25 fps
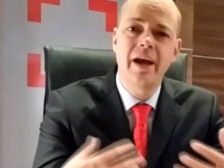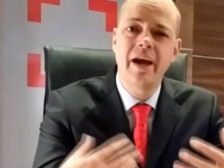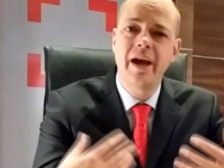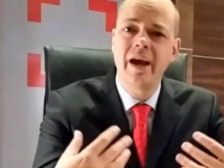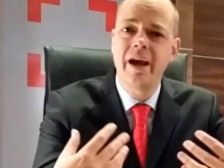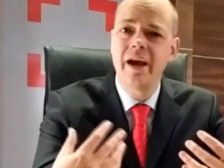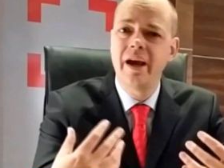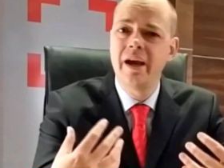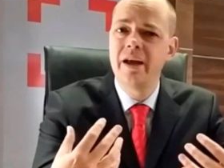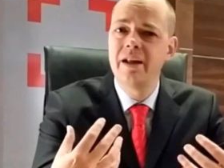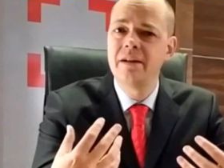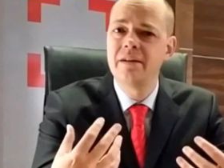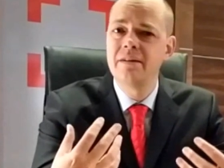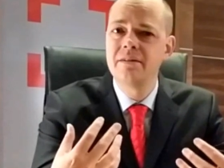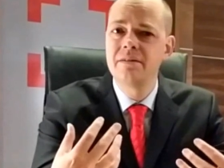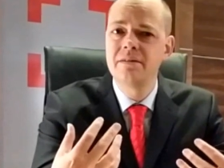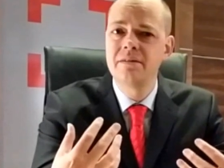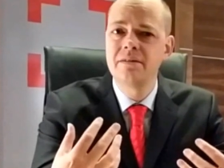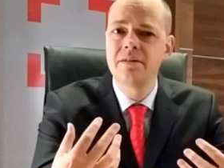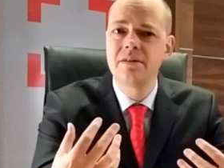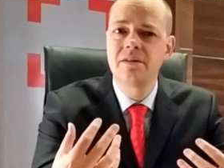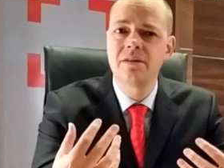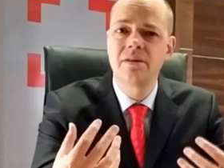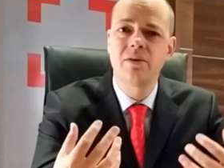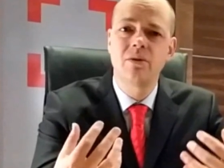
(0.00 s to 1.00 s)

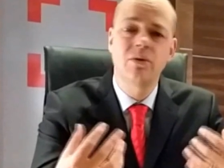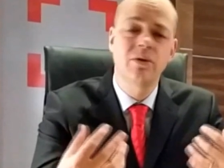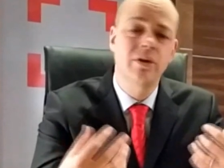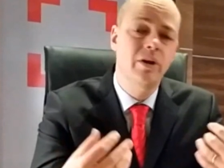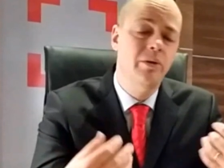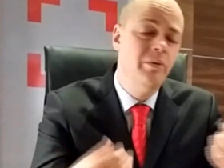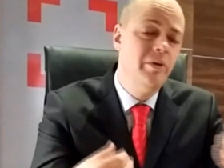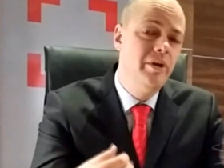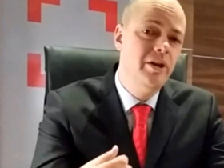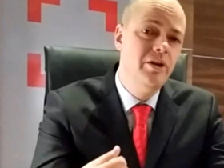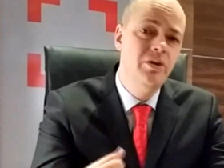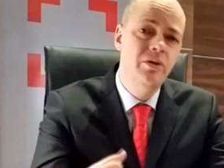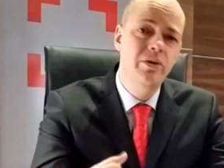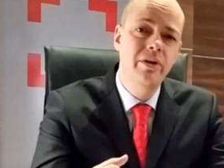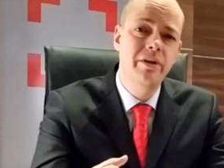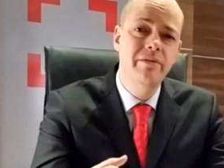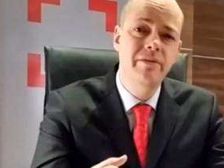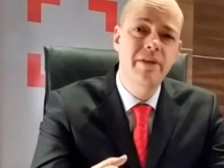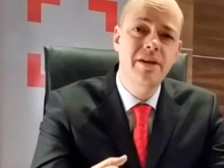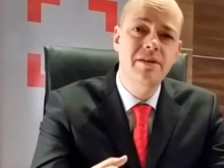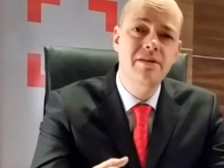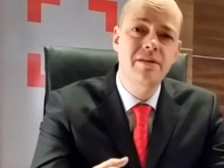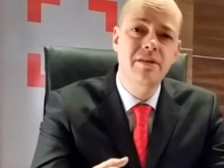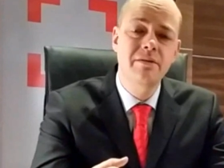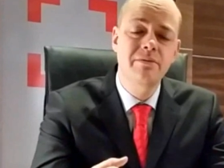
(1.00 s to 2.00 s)
And although we do
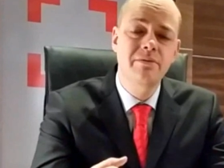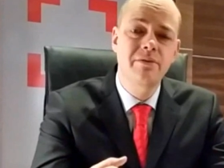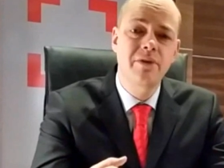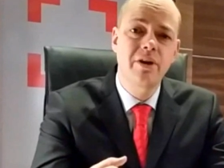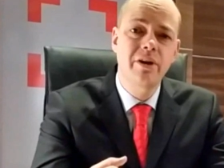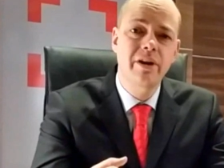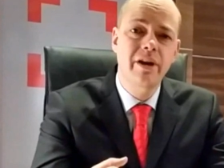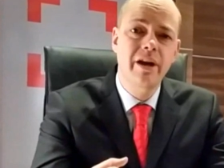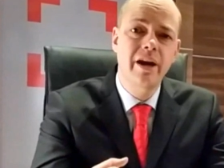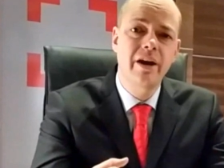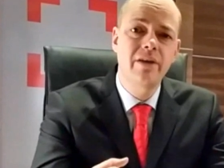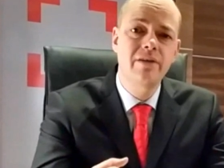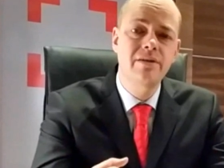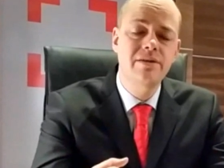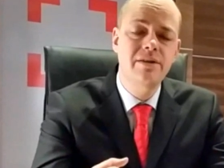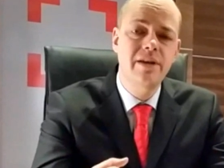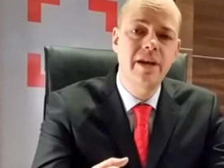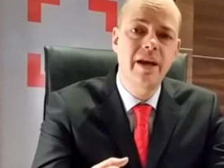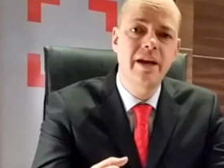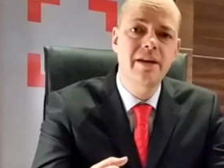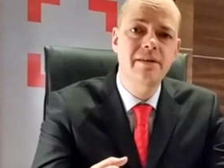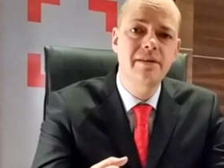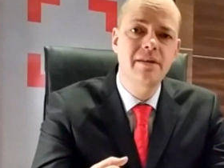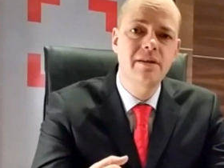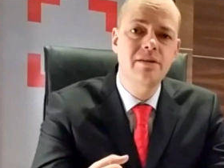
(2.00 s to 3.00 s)
invest in foreign
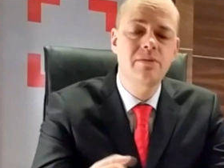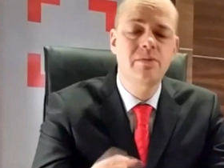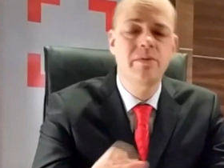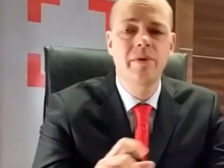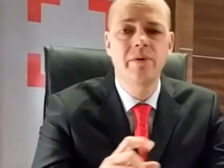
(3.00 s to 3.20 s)
currency assets,